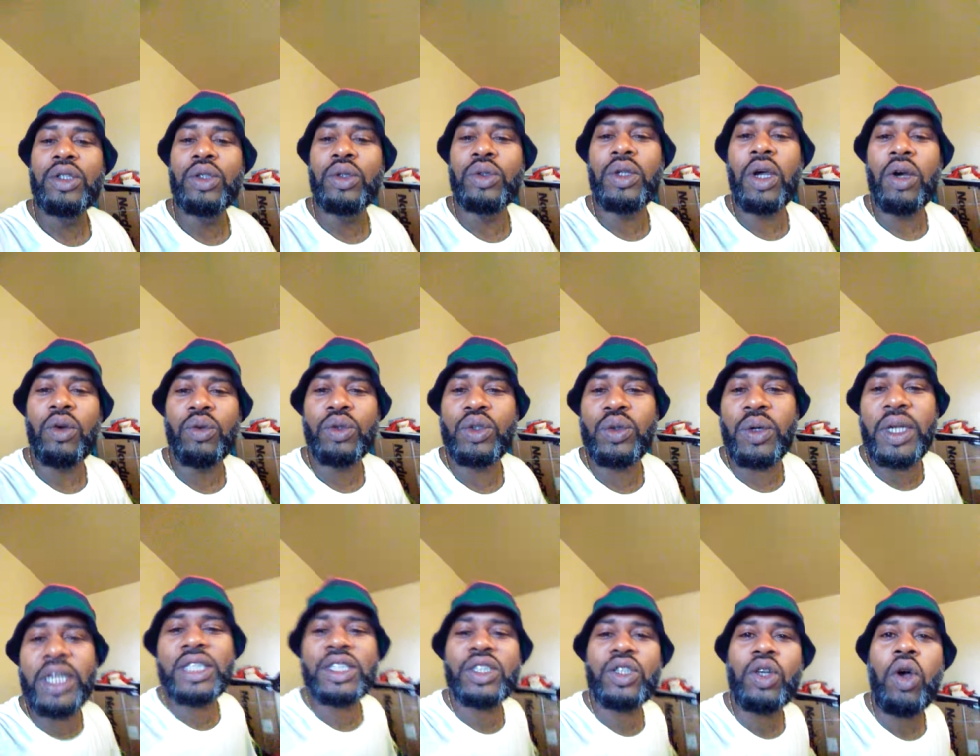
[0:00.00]
you don't
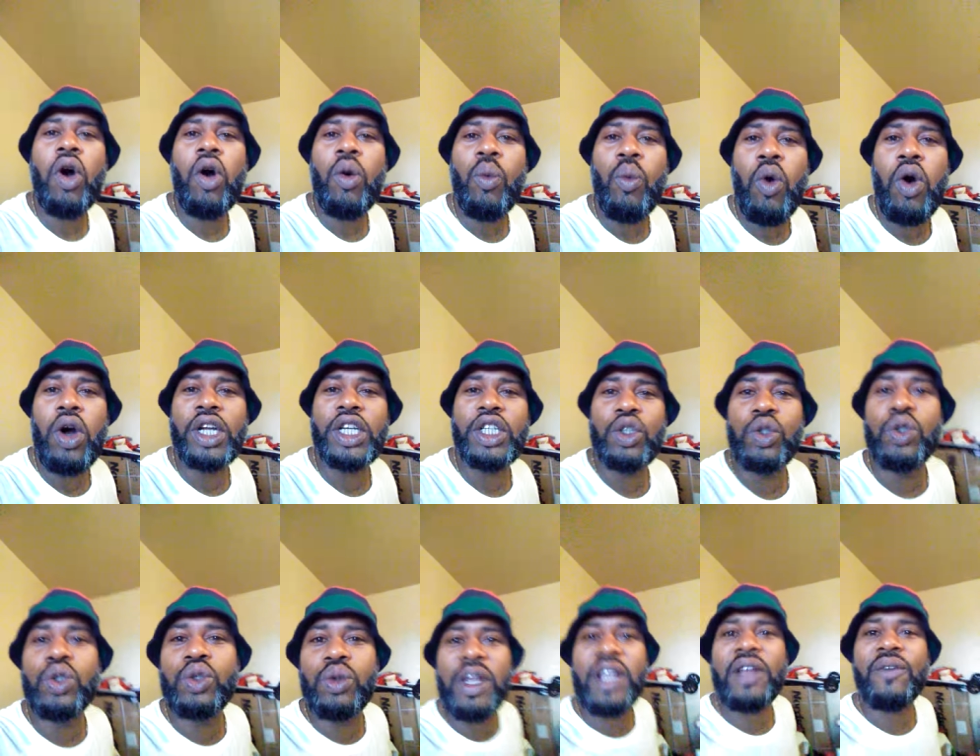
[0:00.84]
drink salt water,
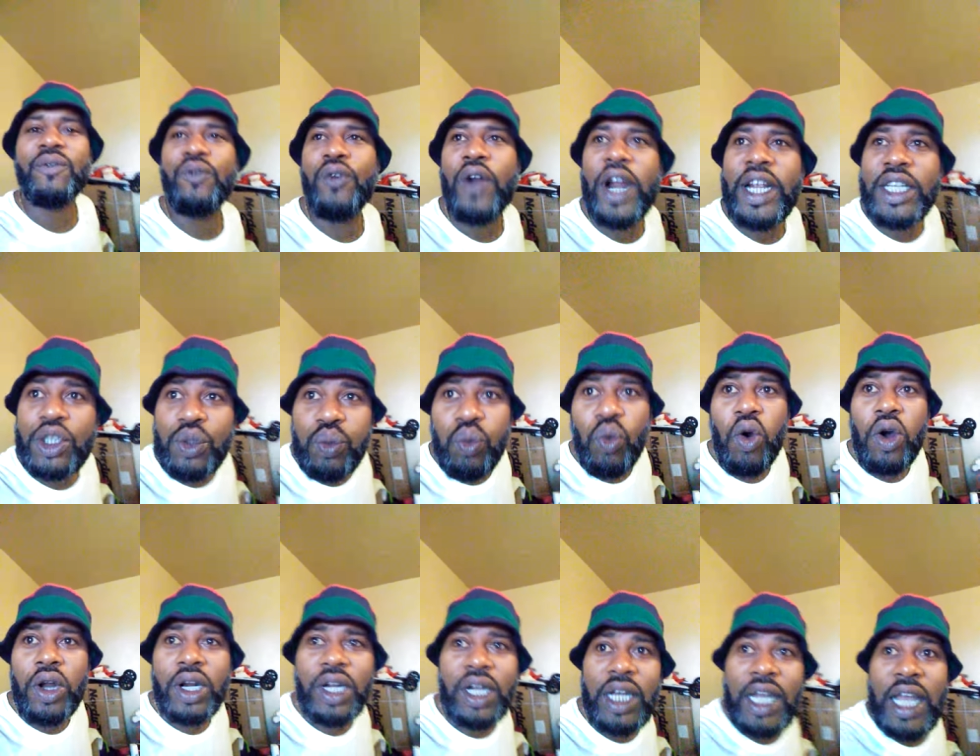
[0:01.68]
you drink fresh
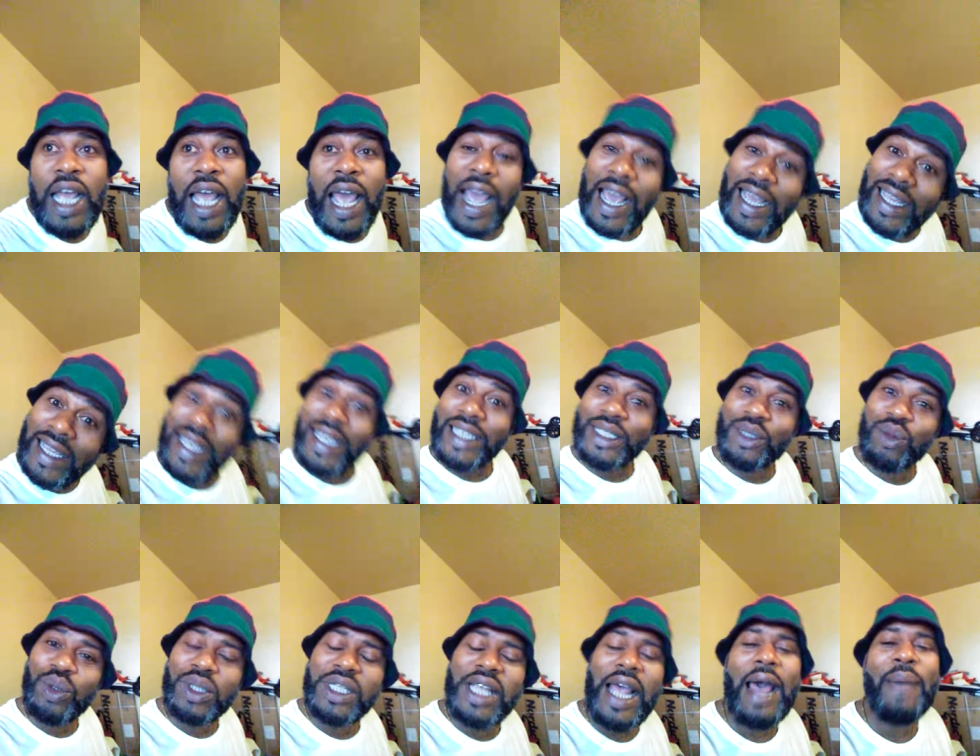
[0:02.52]
water. And
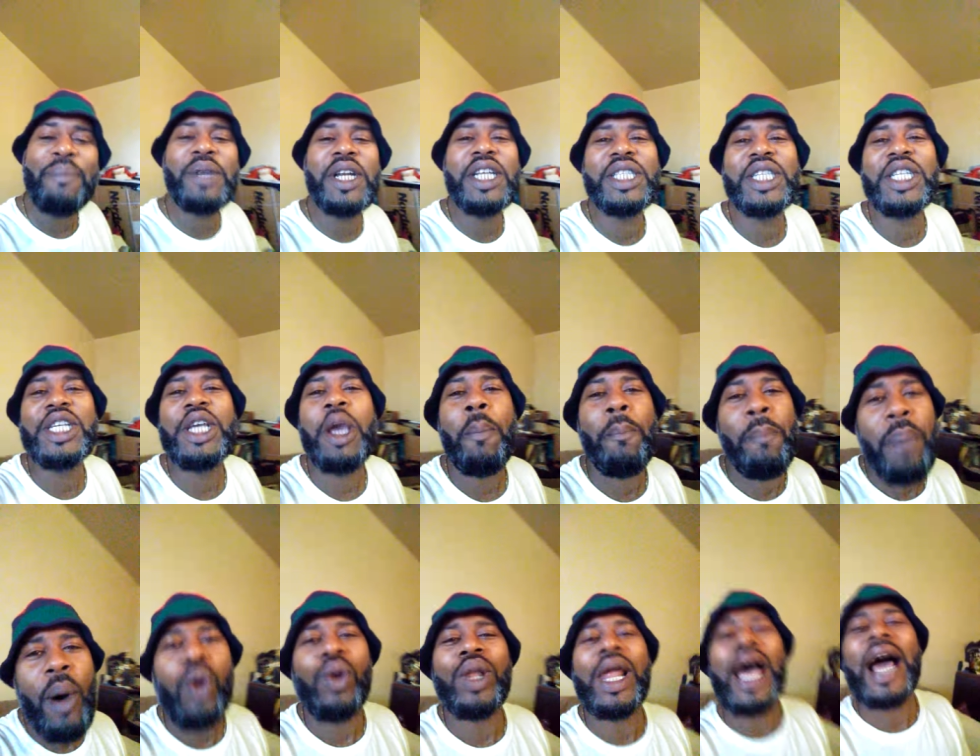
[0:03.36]
guess what's happening to your
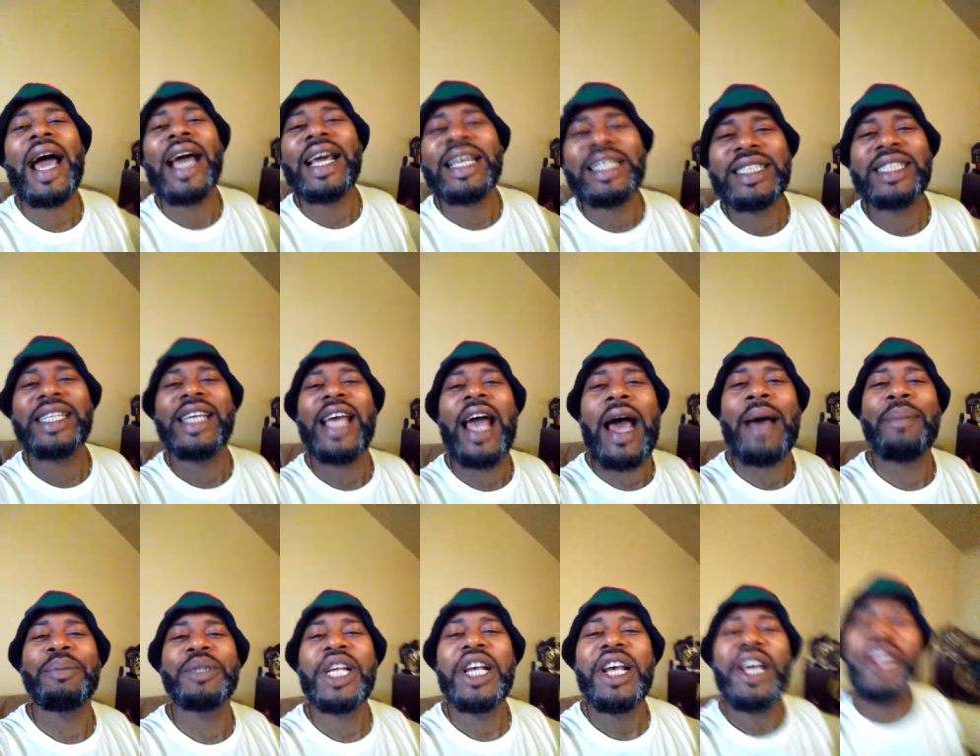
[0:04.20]
polar ice
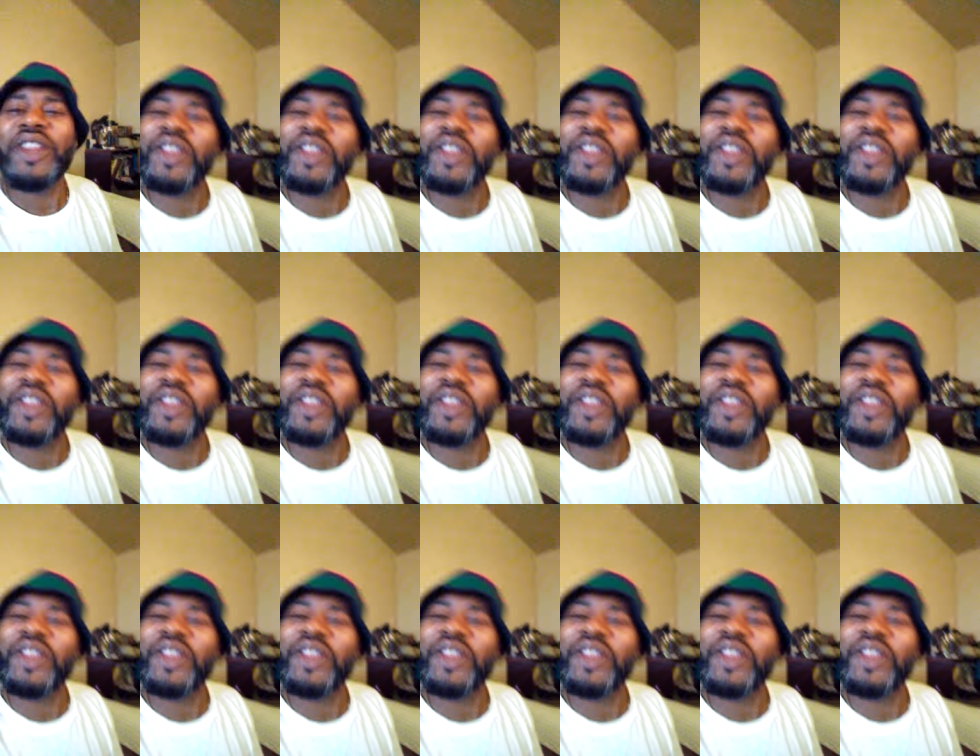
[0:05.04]
caps?